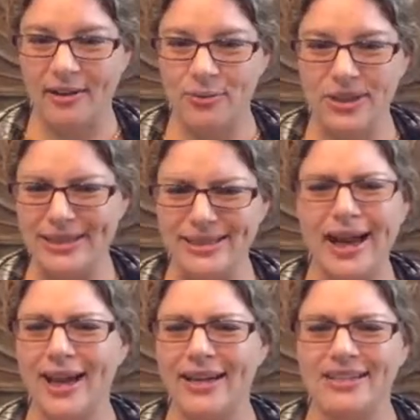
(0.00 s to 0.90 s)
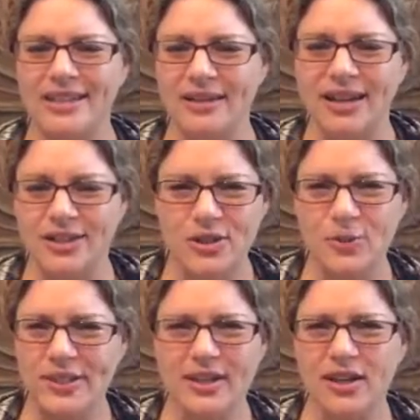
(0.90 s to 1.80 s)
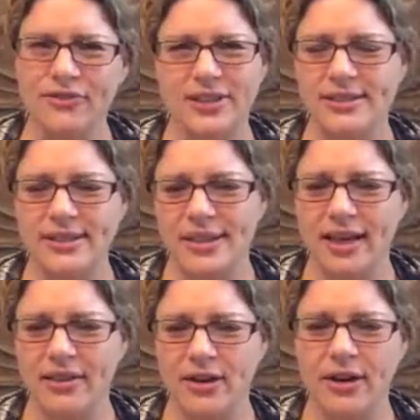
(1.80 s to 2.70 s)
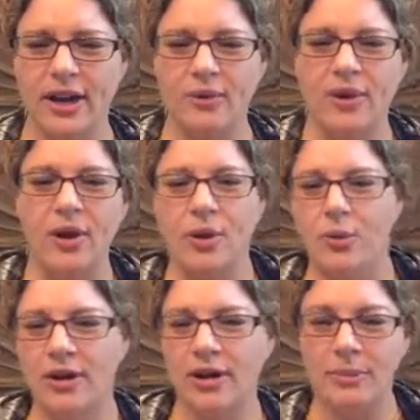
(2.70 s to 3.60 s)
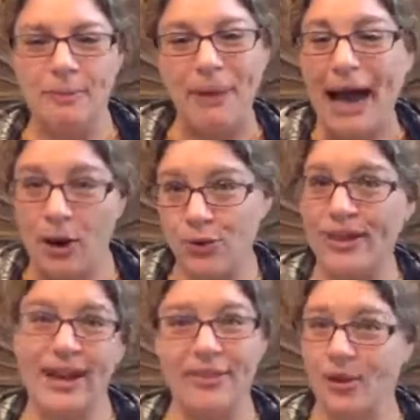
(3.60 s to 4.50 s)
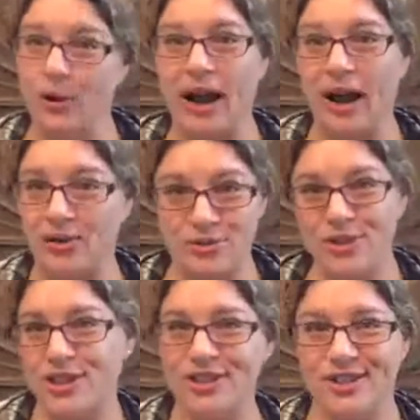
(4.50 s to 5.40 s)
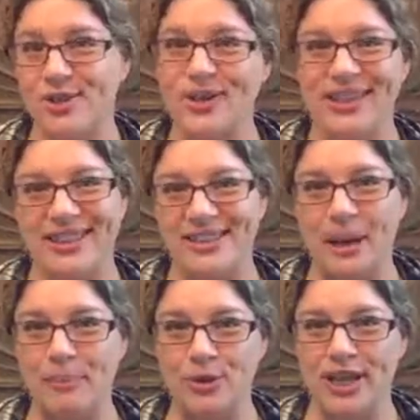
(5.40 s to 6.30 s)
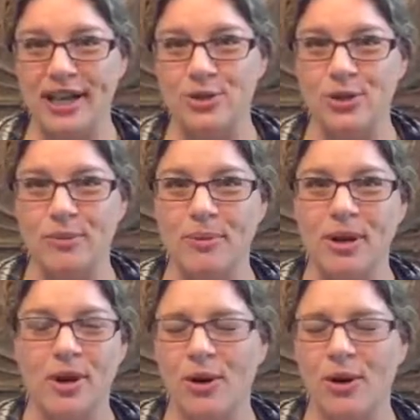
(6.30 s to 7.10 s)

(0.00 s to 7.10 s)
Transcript: really tight and squeezing our fists together, and we're going to be pounding on the ground during the temper tantrum,